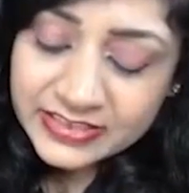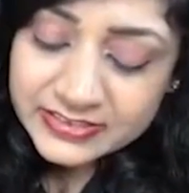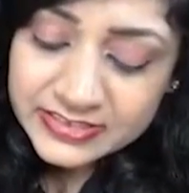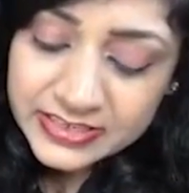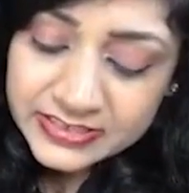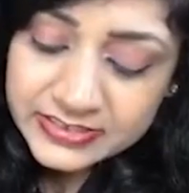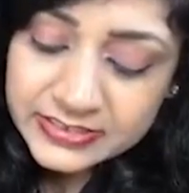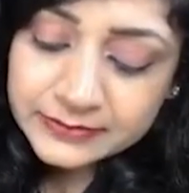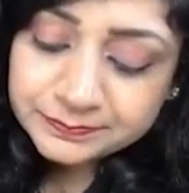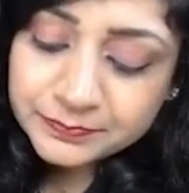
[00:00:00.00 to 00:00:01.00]
This
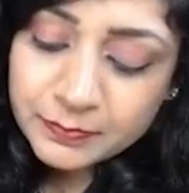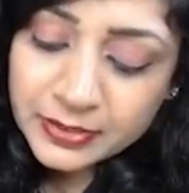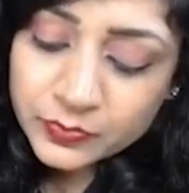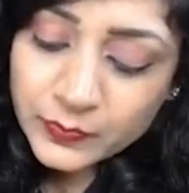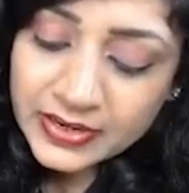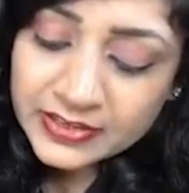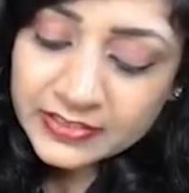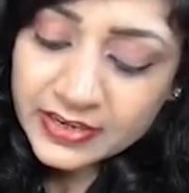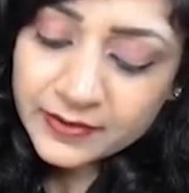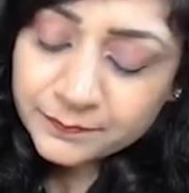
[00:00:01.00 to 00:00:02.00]
is between
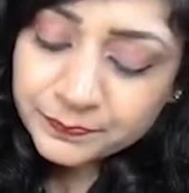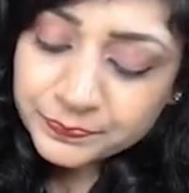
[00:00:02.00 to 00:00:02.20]
the